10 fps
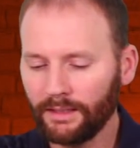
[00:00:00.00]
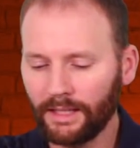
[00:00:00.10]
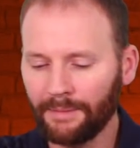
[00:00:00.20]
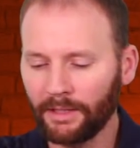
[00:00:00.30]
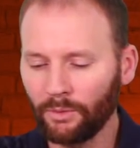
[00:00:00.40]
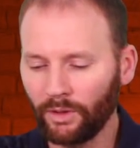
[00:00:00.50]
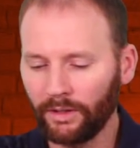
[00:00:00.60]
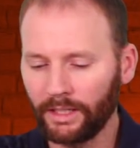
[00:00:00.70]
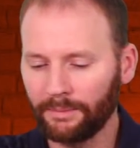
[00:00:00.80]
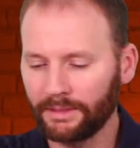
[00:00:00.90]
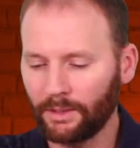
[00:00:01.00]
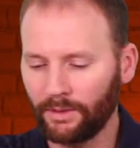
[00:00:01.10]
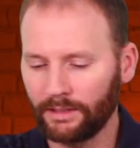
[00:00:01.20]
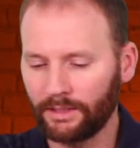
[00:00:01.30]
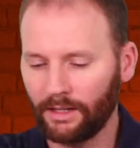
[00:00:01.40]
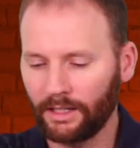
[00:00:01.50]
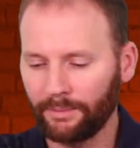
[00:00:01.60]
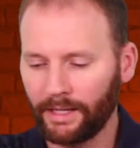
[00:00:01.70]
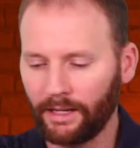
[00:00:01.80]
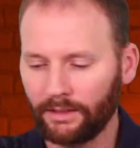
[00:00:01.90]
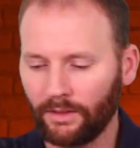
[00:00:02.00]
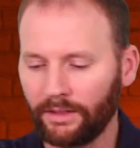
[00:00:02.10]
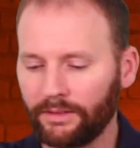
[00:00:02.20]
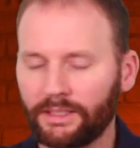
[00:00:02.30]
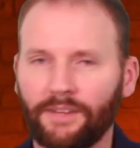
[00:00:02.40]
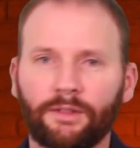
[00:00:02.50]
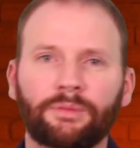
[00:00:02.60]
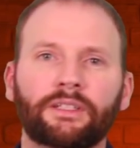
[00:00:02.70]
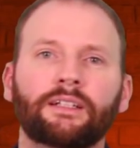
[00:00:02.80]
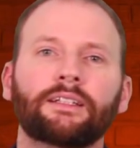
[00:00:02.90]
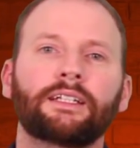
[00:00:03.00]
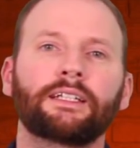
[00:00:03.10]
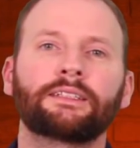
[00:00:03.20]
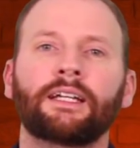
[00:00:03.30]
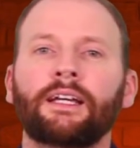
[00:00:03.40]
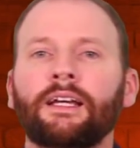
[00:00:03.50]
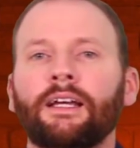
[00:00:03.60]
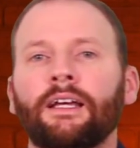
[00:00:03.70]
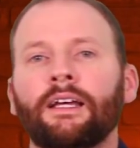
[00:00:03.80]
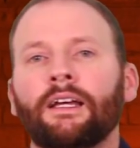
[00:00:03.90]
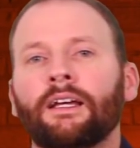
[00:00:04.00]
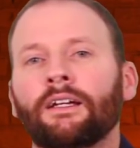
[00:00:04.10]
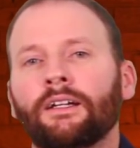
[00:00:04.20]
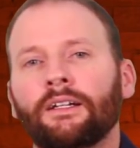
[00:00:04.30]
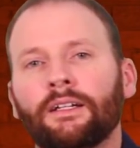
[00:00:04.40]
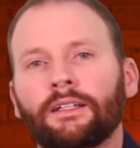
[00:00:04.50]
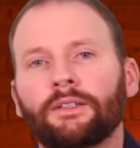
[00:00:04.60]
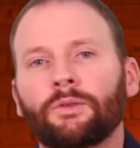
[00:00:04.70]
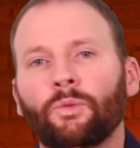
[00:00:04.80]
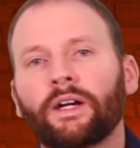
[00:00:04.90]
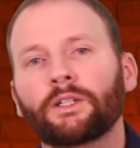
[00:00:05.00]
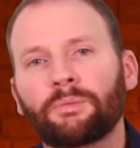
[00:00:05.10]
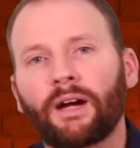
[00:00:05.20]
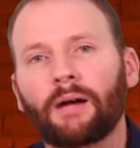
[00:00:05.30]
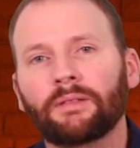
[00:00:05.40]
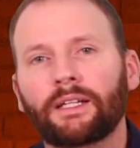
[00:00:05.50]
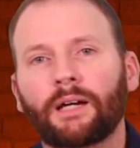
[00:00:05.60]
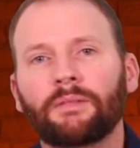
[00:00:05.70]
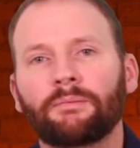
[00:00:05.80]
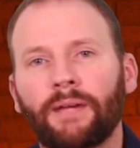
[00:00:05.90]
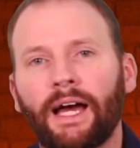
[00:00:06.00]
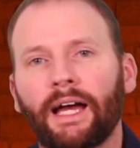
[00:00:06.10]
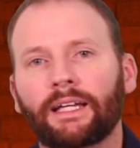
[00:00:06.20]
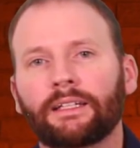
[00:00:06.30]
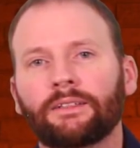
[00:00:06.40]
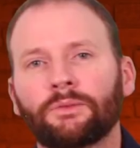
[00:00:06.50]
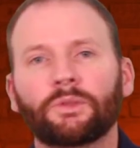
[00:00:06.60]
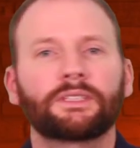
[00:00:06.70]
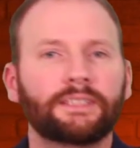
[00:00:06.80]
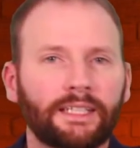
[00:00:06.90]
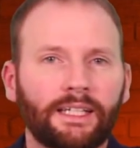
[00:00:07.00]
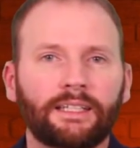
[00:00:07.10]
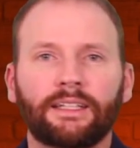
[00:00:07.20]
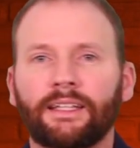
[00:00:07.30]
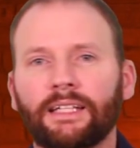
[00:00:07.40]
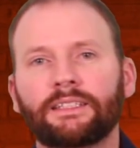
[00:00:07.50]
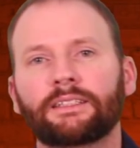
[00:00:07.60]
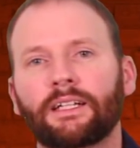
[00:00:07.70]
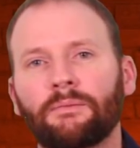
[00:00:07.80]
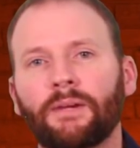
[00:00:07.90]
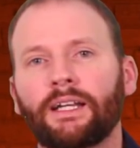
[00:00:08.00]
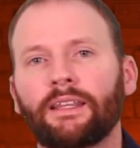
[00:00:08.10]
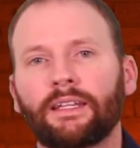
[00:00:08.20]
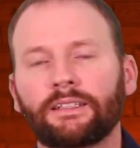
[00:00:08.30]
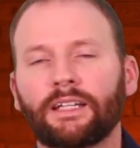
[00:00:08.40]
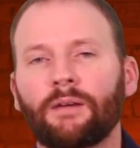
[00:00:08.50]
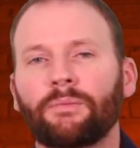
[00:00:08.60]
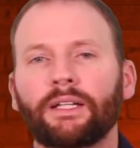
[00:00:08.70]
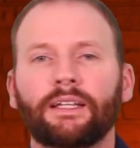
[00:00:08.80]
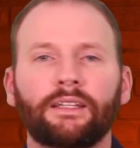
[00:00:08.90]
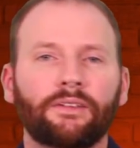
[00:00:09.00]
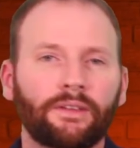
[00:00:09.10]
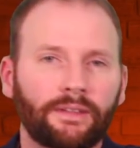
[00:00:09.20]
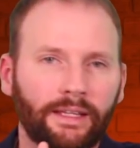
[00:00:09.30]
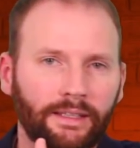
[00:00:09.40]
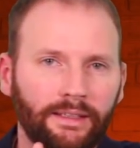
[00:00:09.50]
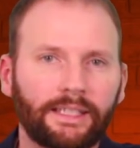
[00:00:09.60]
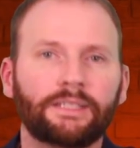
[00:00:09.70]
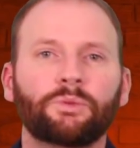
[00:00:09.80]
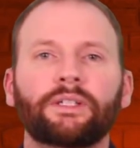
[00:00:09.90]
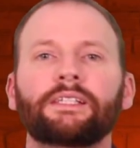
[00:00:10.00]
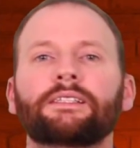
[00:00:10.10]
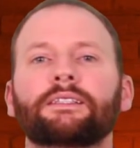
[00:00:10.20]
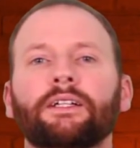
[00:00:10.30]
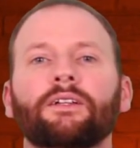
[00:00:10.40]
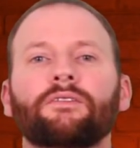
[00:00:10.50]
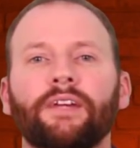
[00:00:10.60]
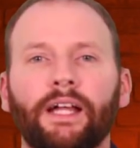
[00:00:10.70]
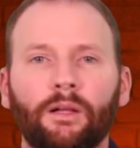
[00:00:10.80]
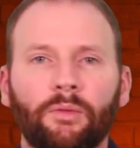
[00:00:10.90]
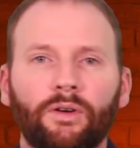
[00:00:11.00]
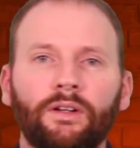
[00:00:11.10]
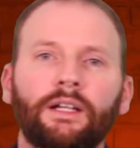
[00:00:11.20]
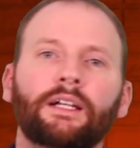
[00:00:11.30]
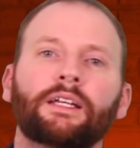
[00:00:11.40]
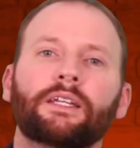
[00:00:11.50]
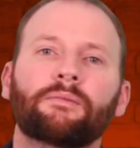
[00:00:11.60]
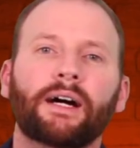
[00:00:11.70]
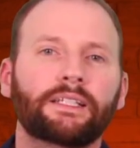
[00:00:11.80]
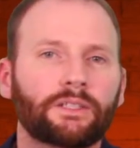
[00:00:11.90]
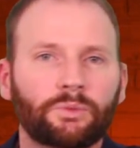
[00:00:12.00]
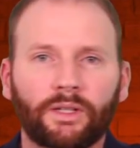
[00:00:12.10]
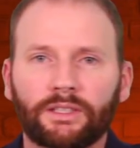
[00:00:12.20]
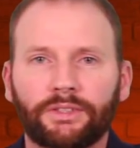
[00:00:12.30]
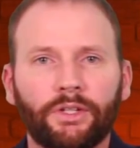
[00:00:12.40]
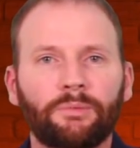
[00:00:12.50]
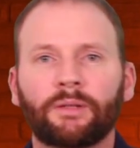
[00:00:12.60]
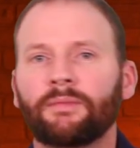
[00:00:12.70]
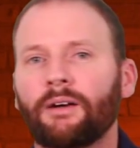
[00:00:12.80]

Damian Williams I want to talk about, only on 70% of leagues. Ware's probably coming back. We'll see, and that's just going to muddy things up. But in the leagues where he's still available, you might just want to scoop him.